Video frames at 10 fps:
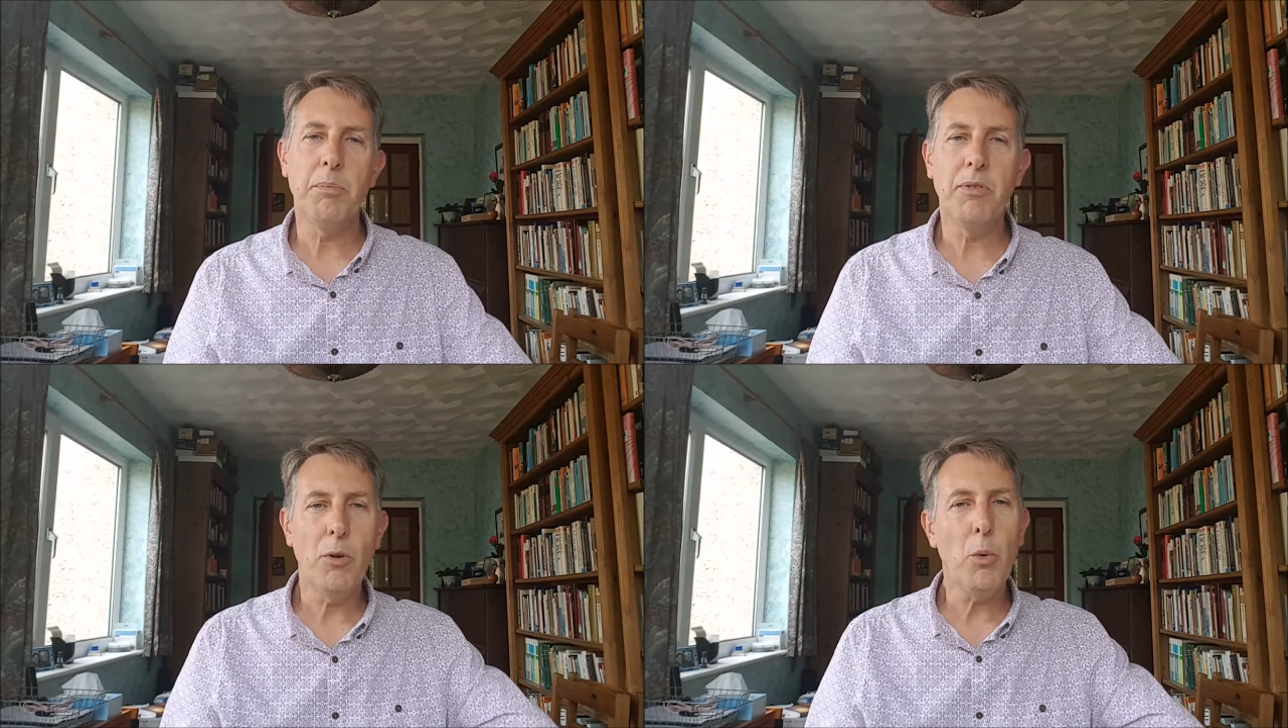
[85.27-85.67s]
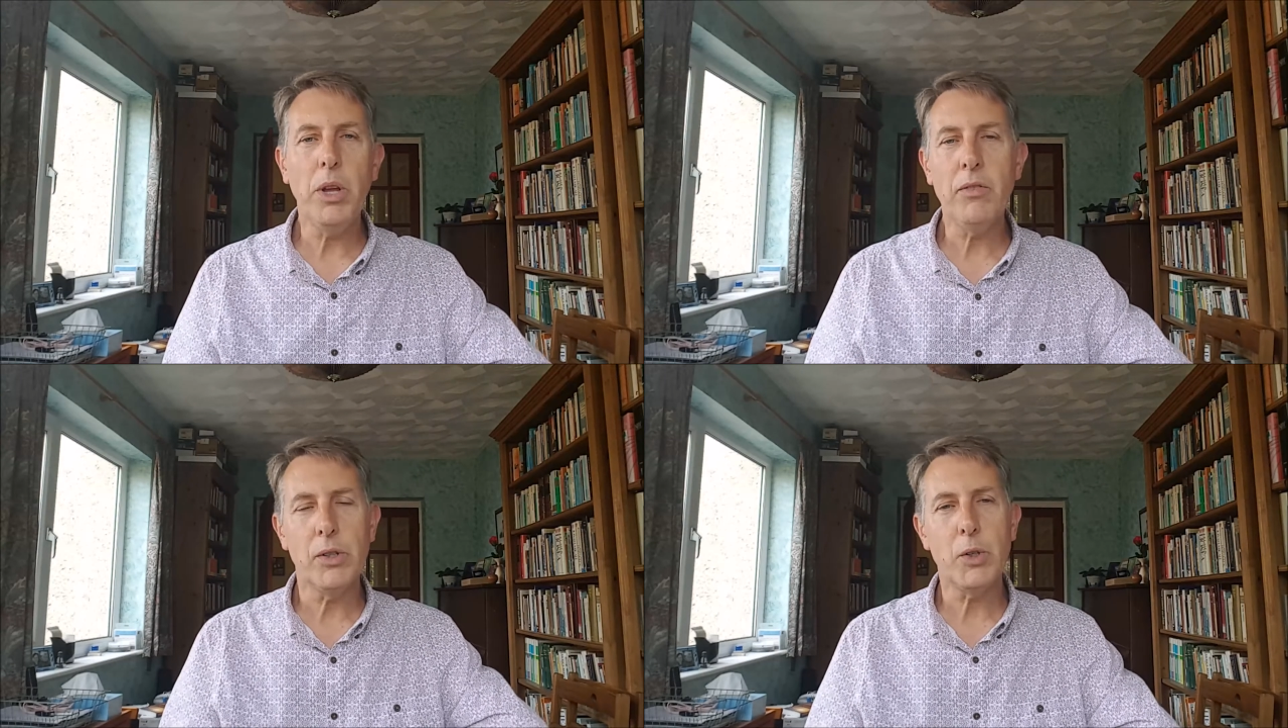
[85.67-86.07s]
before
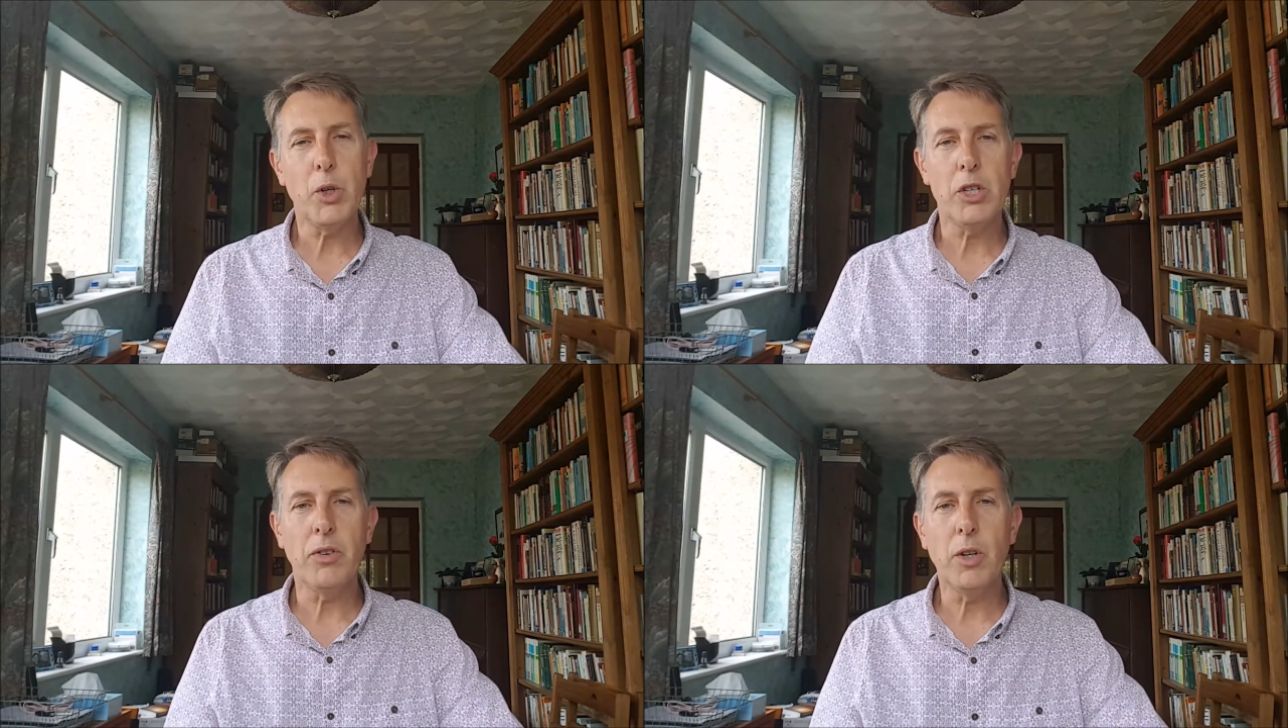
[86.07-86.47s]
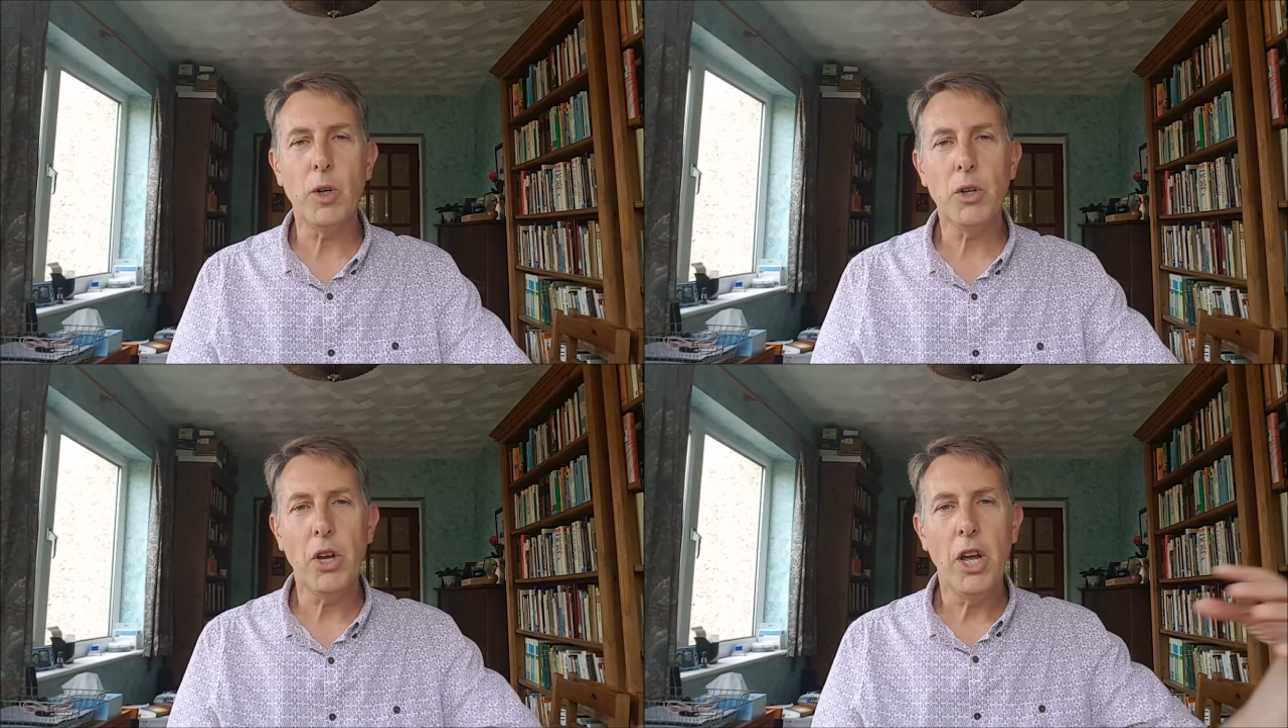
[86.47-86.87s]
we even search for
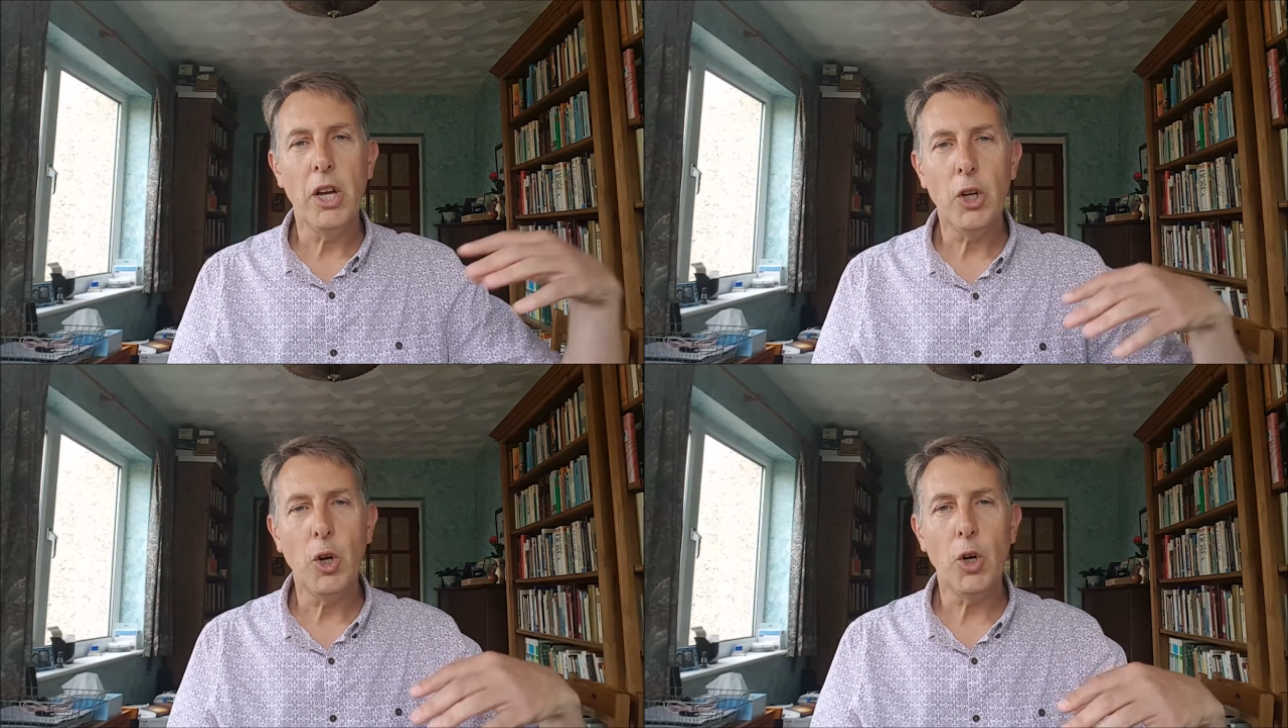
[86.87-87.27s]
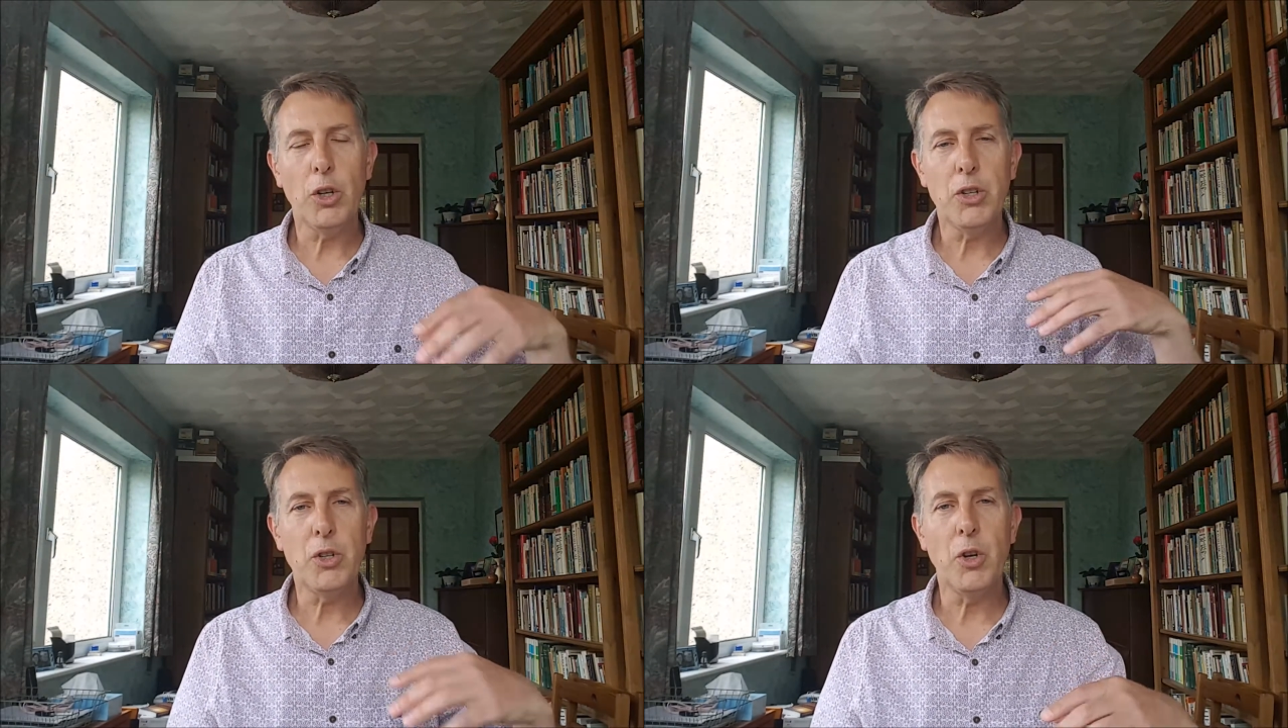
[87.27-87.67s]
God,
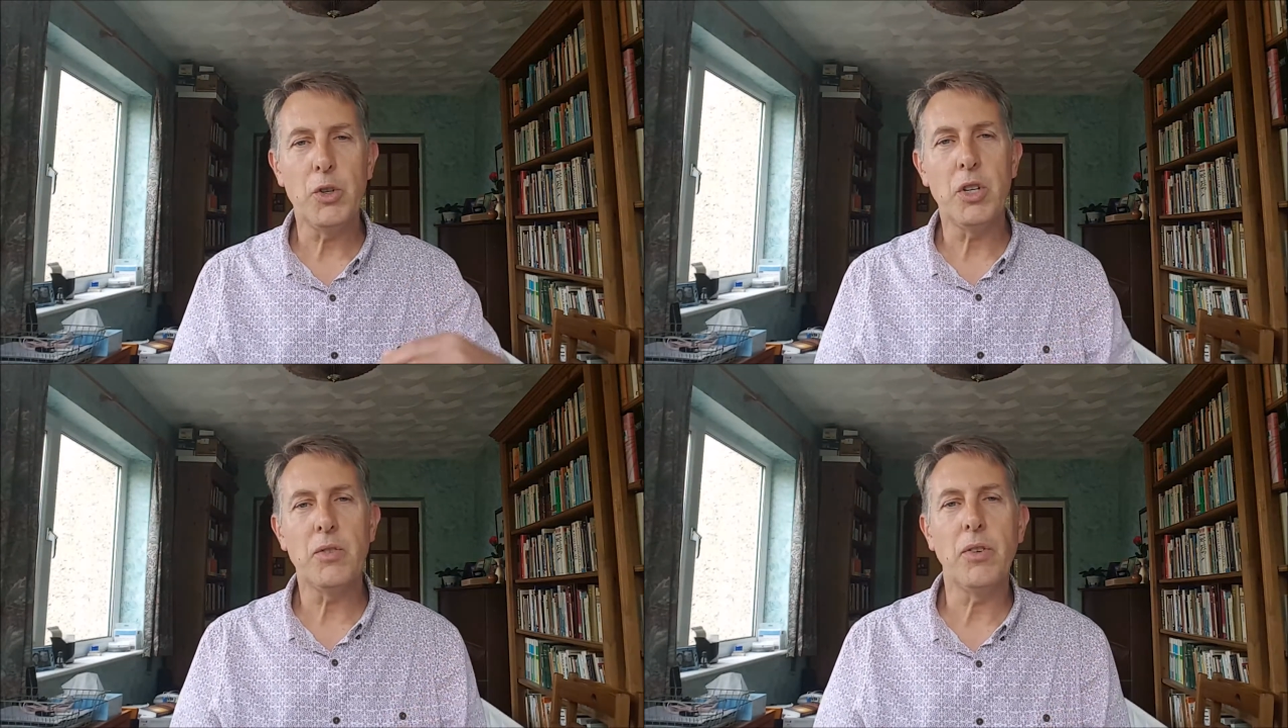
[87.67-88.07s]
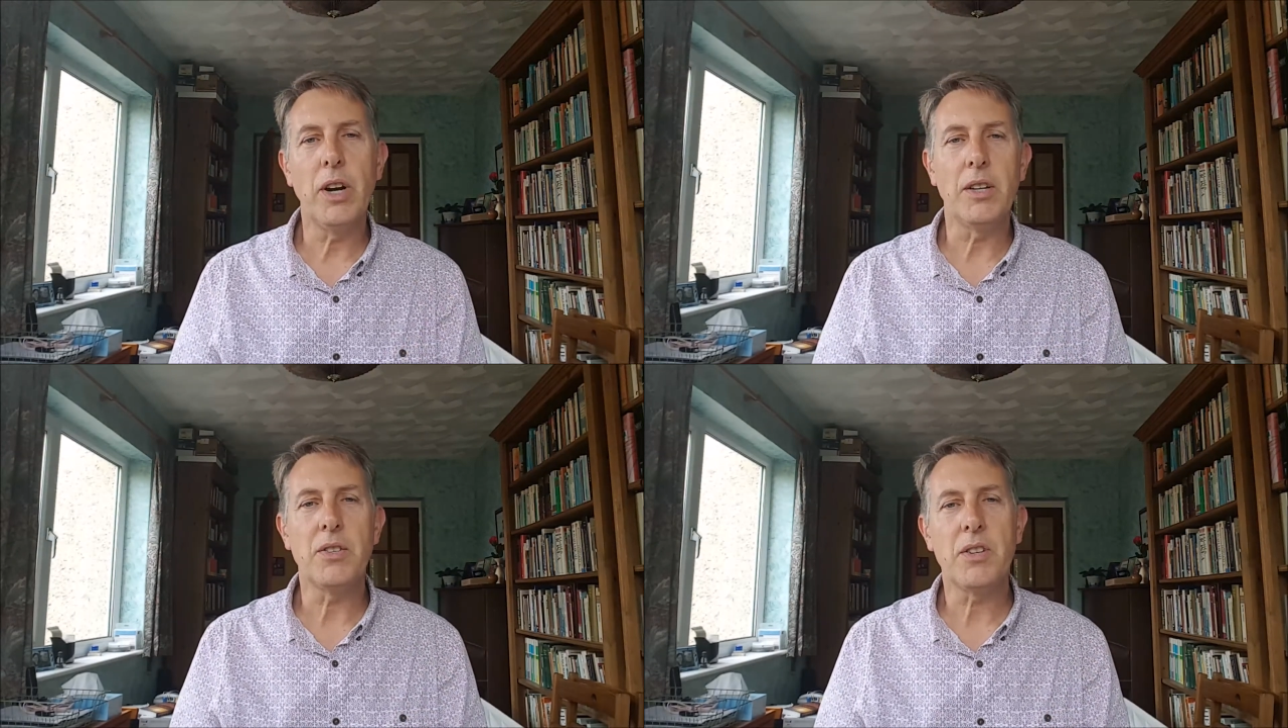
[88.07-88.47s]
God searches
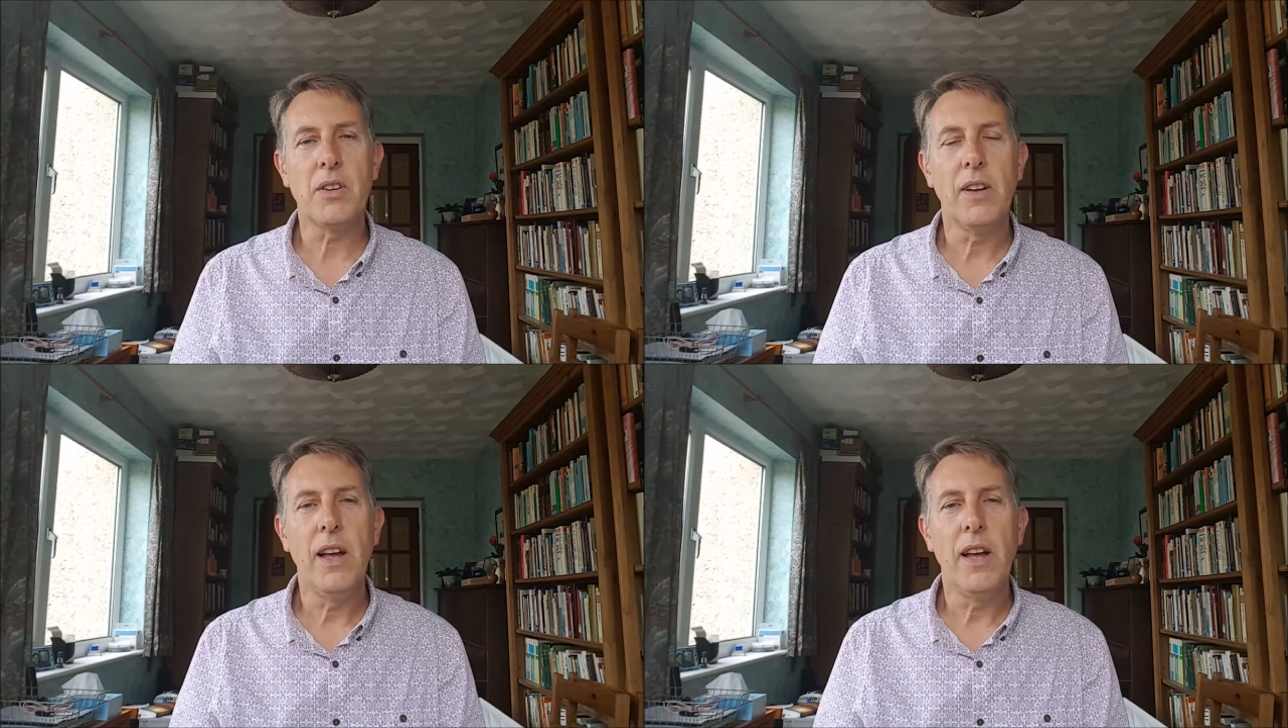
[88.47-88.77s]
for us.